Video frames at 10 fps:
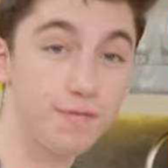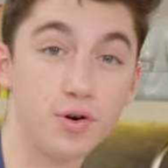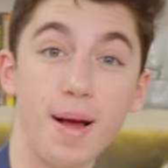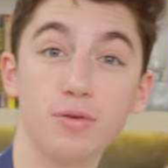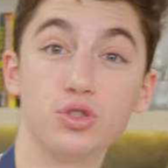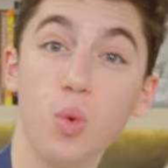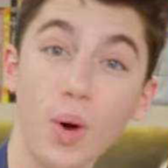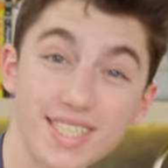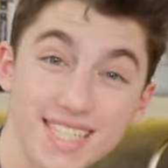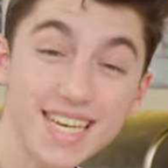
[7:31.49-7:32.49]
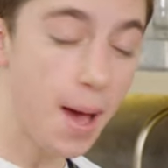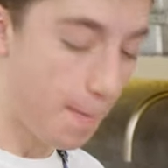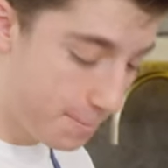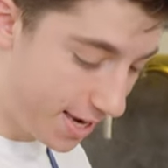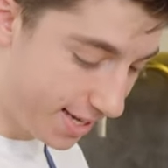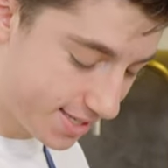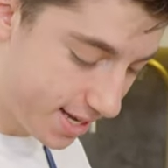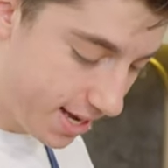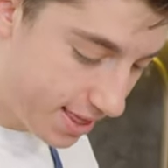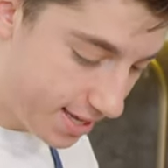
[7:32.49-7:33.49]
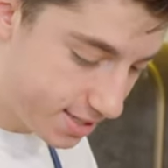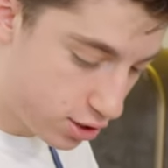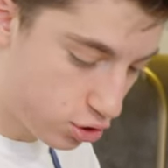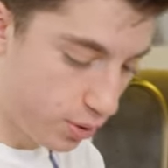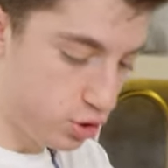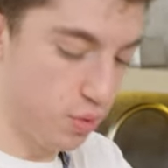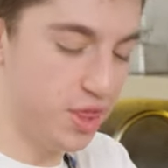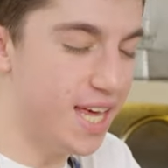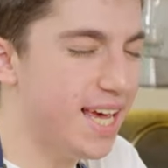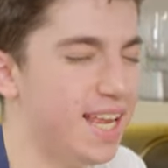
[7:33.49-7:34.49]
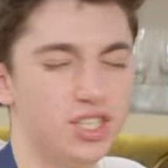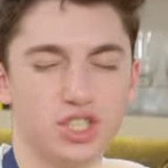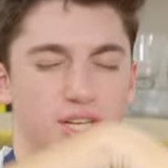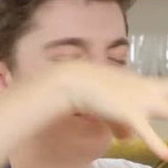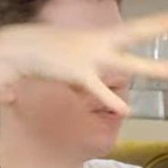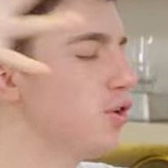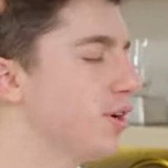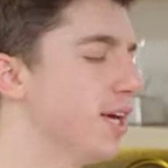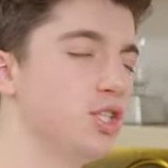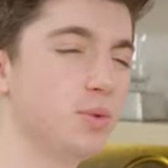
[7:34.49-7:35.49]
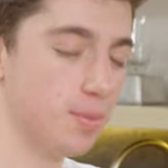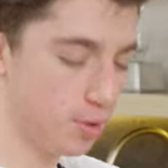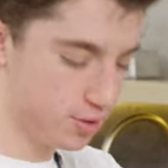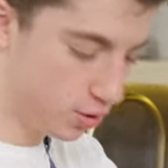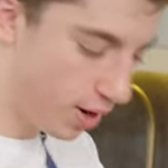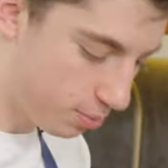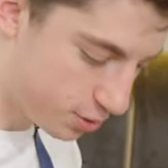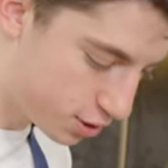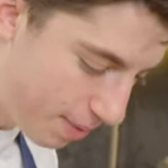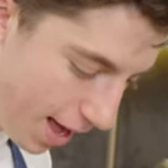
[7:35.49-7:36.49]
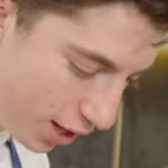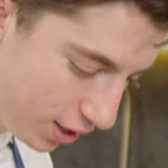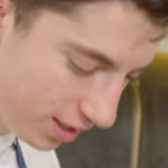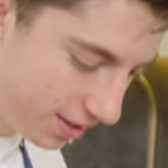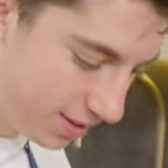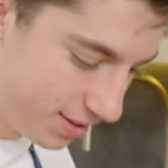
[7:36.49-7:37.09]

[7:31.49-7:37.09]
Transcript: for about 20 minutes. This is going to thicken. It's just gonna fill your kitchen with the most incredible smell.